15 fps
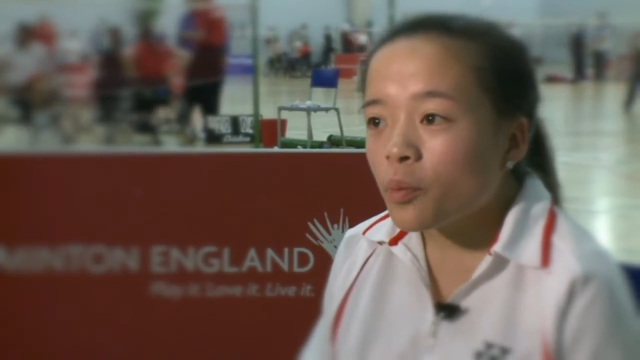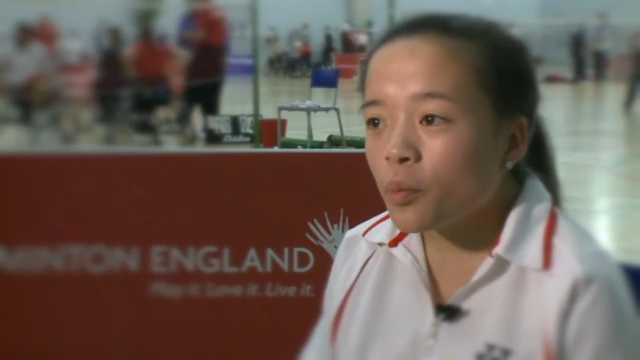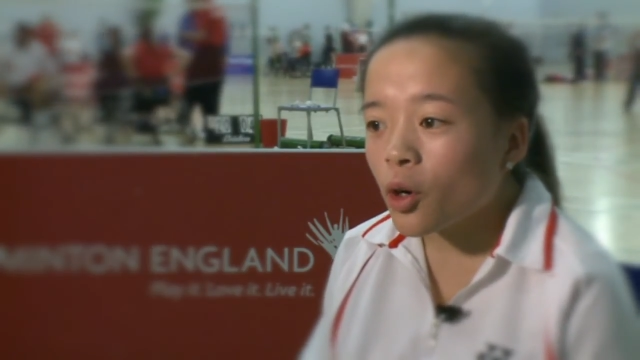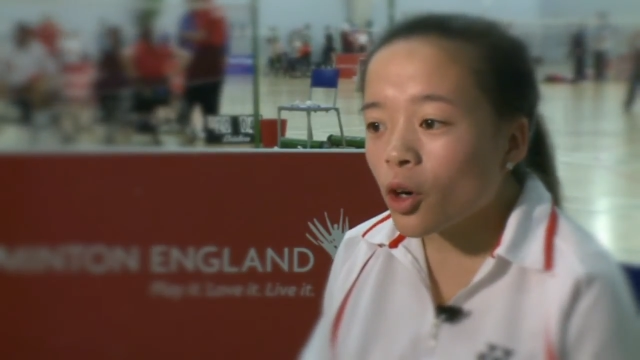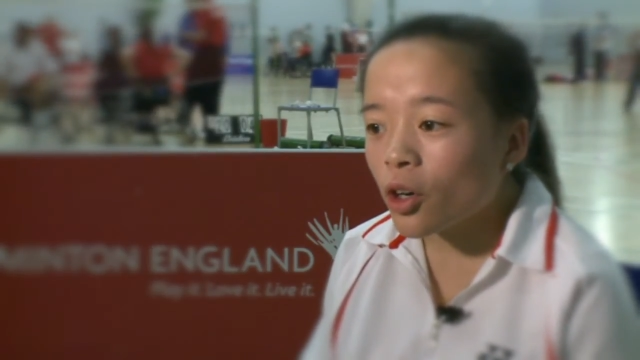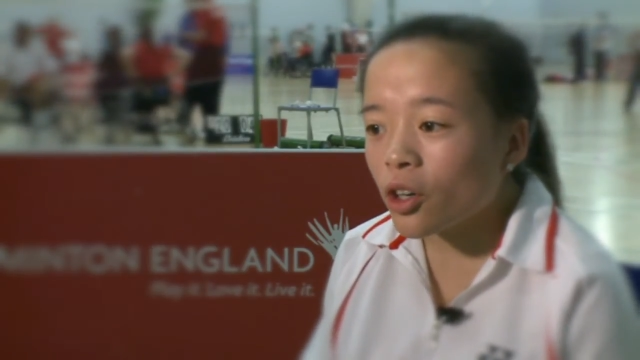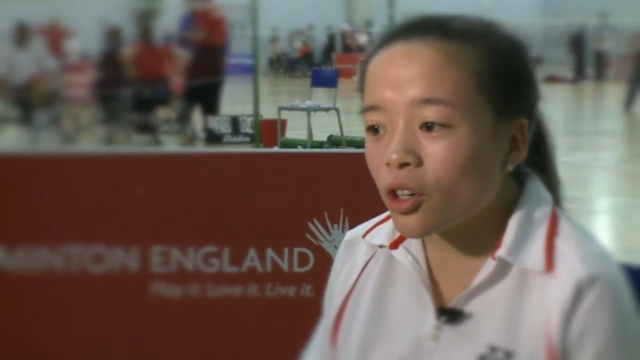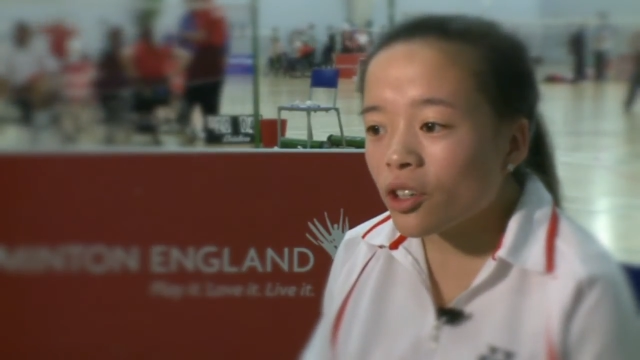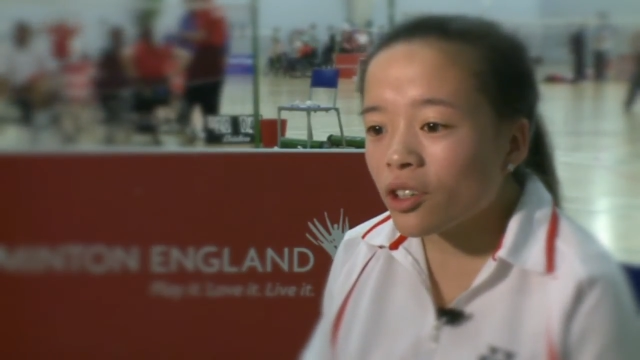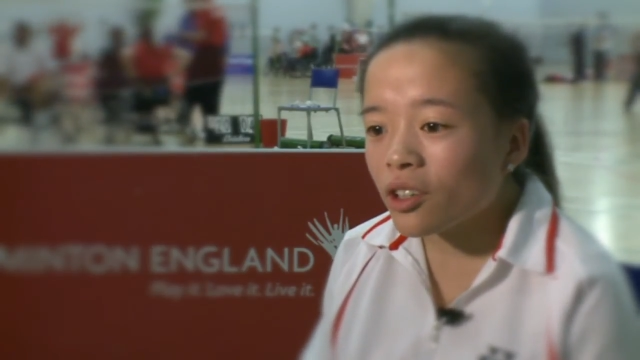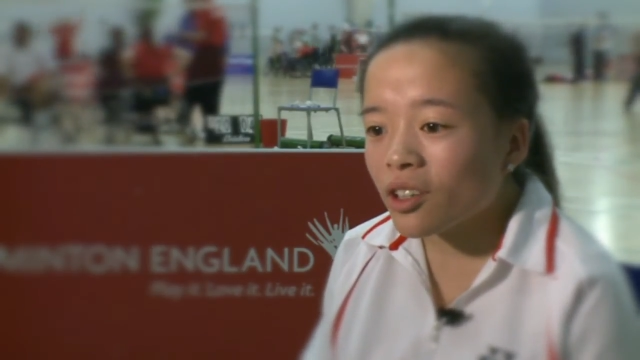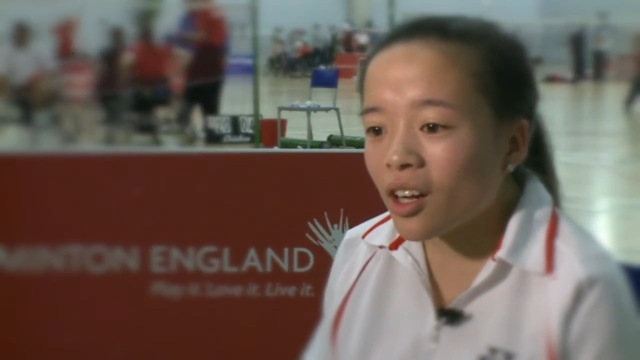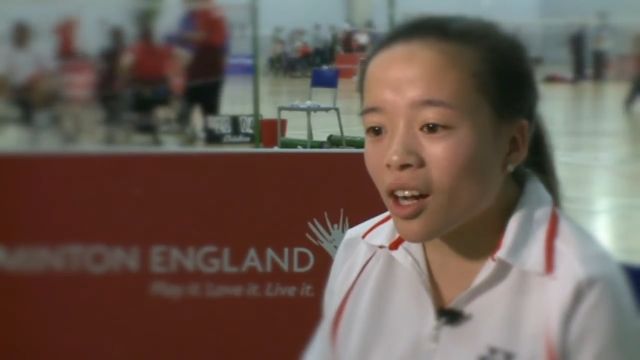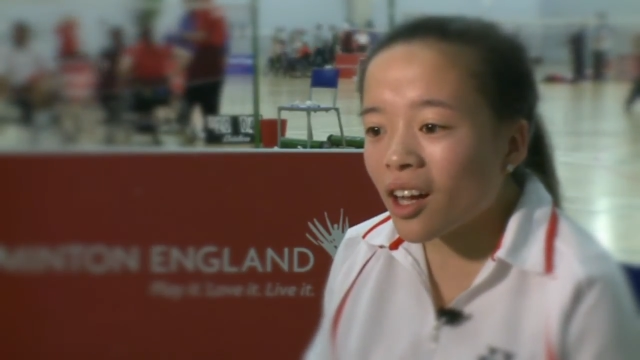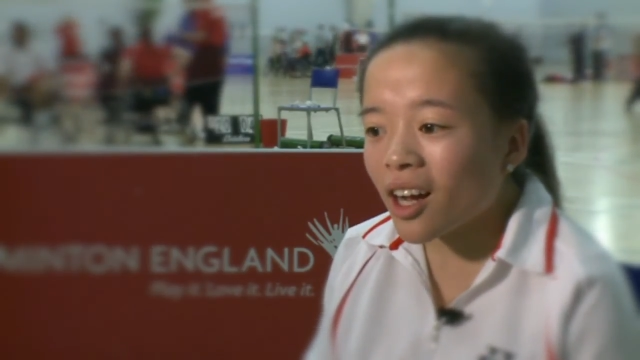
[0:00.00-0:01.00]
but
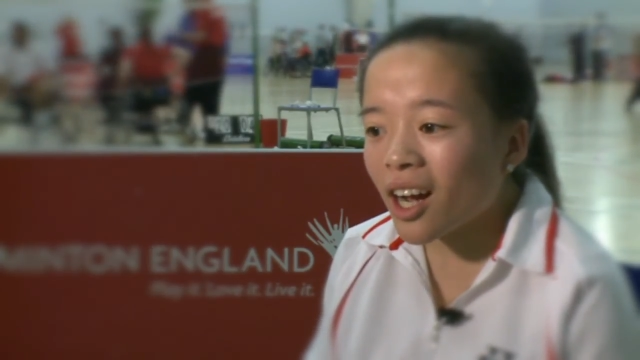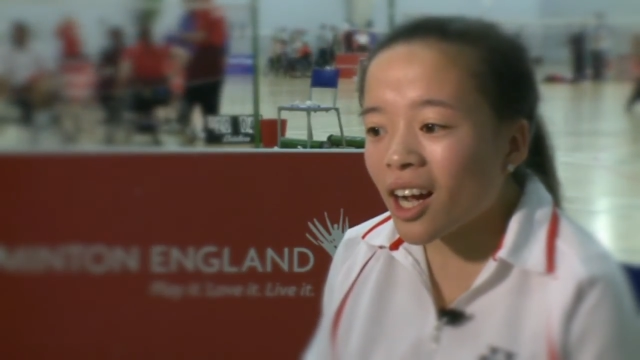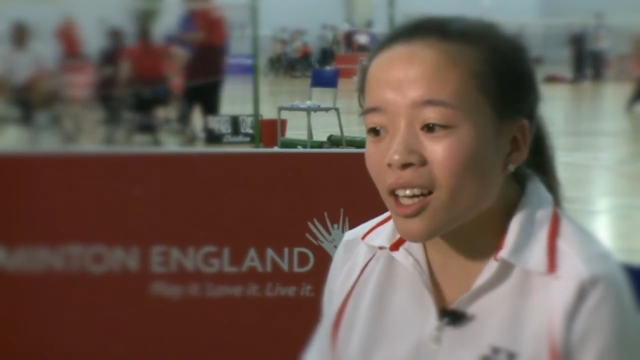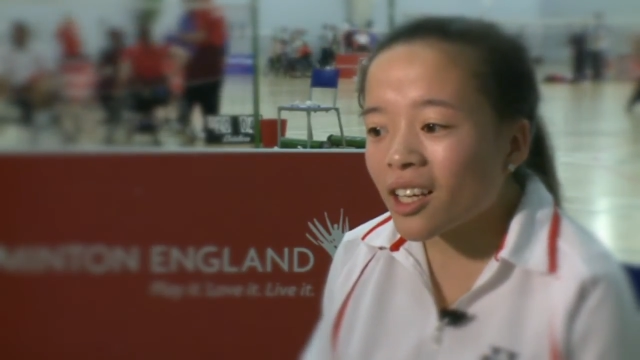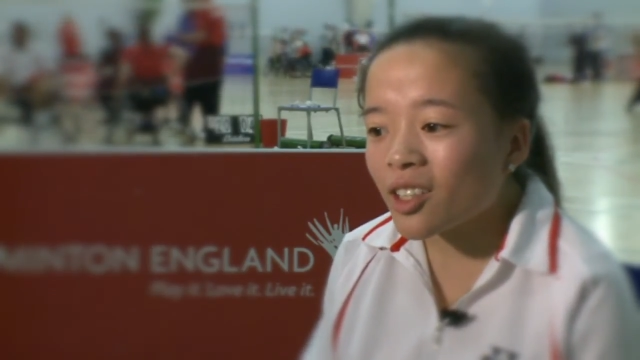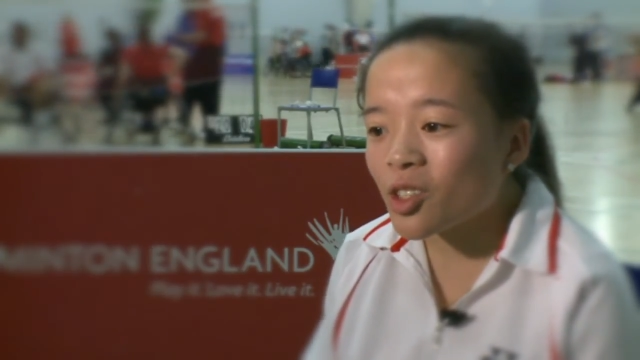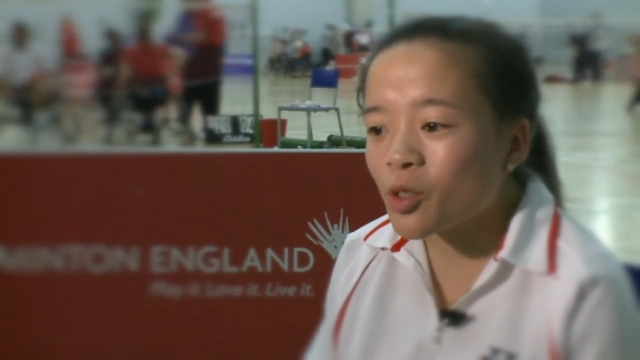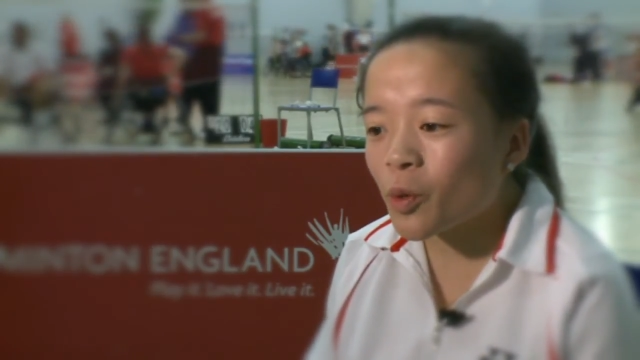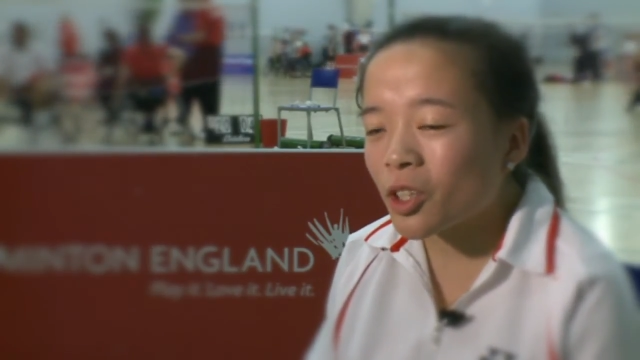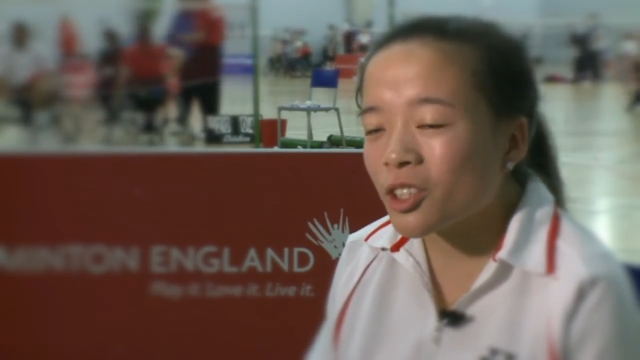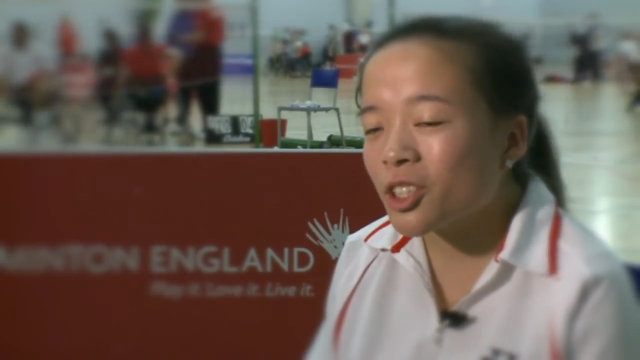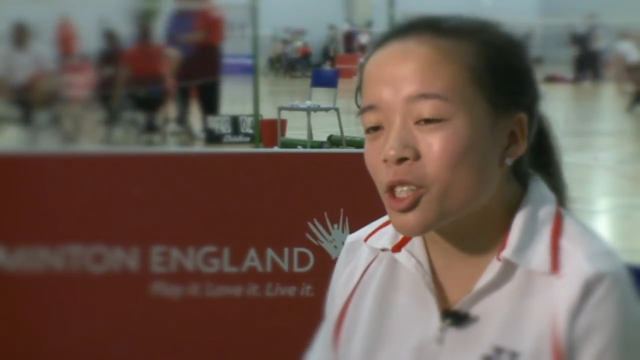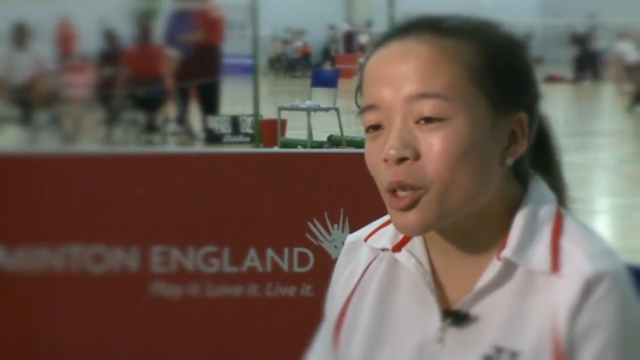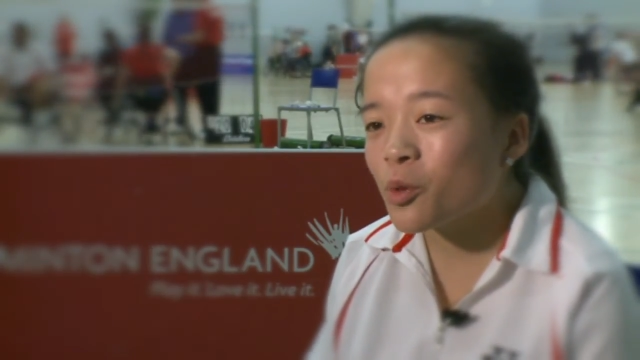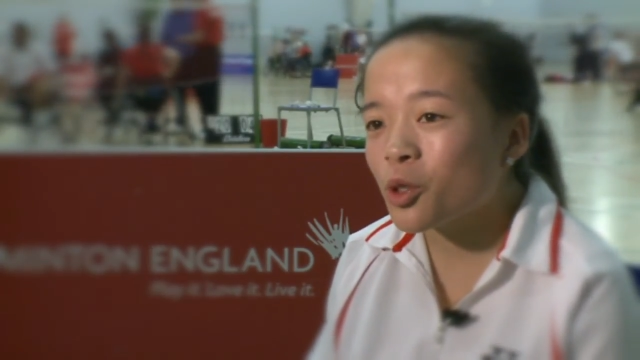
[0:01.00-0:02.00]

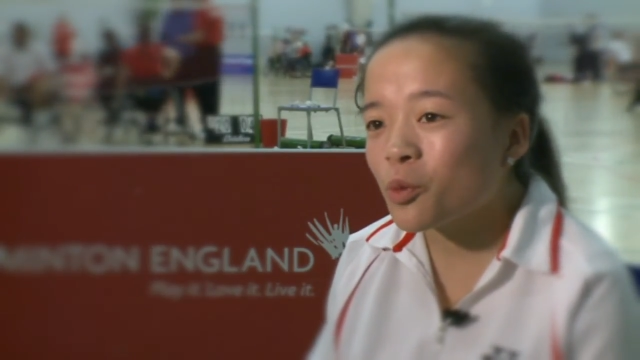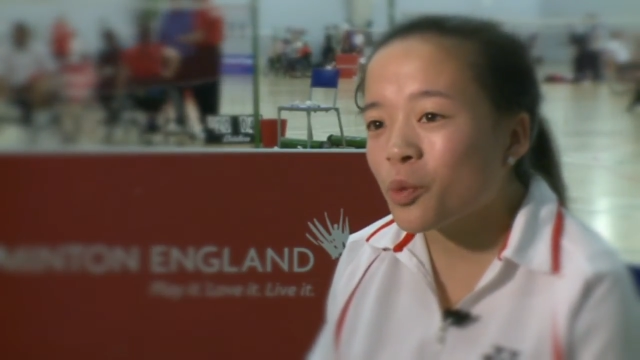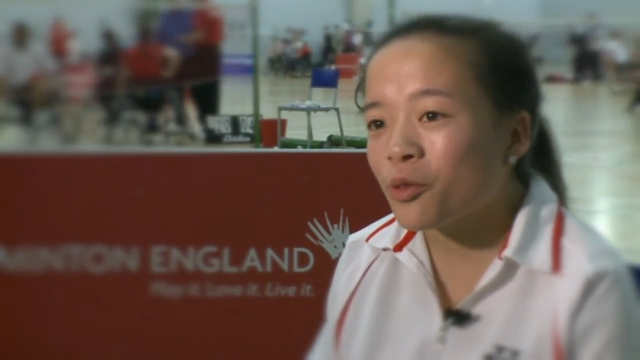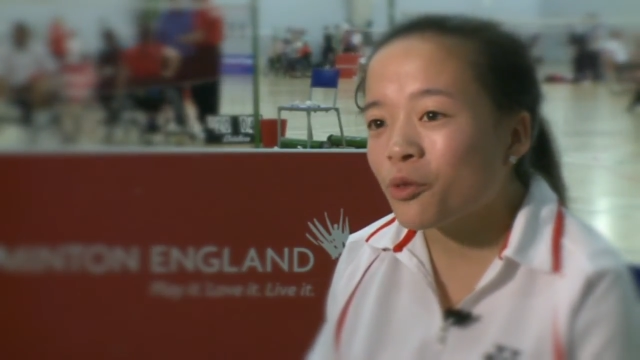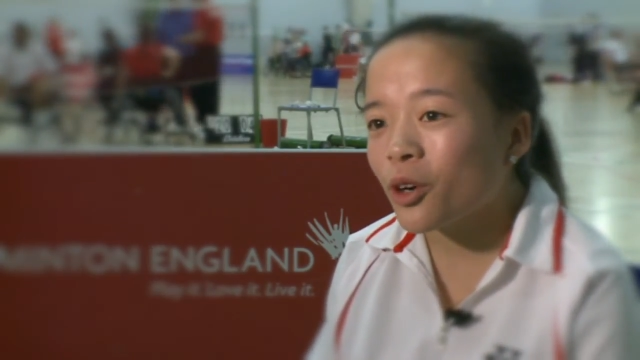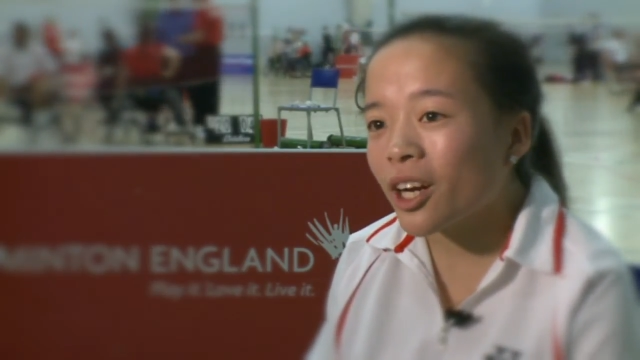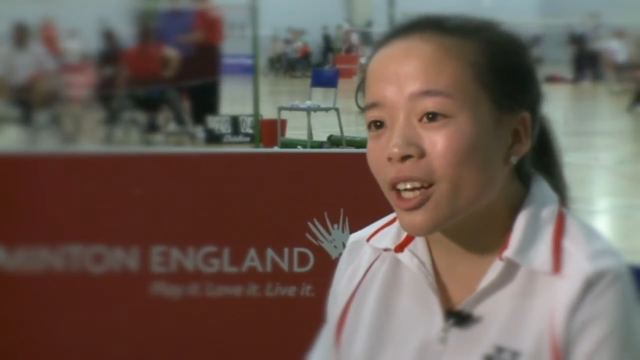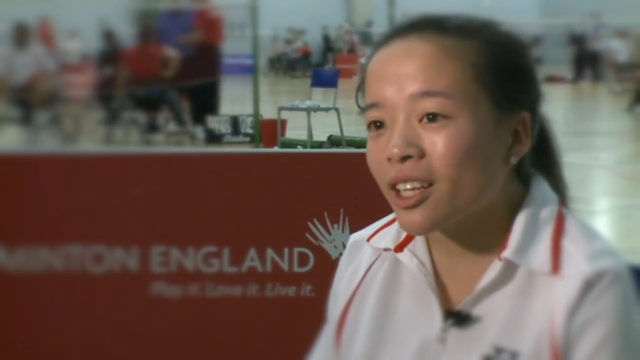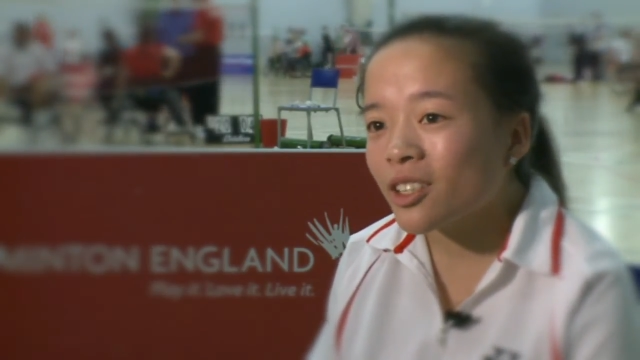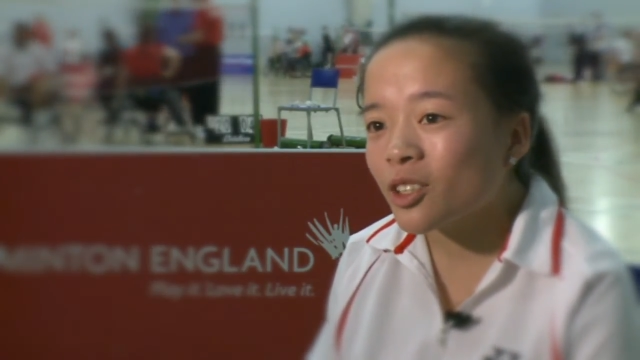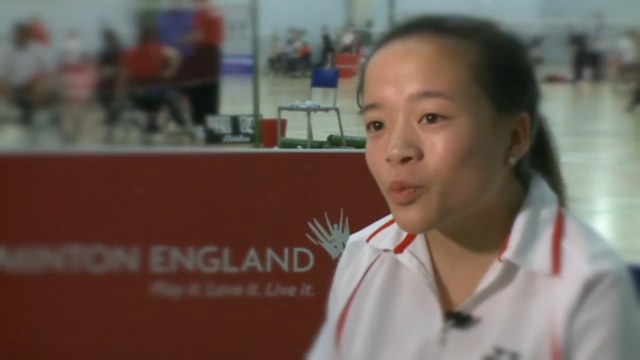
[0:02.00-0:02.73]
sponsorship should be free.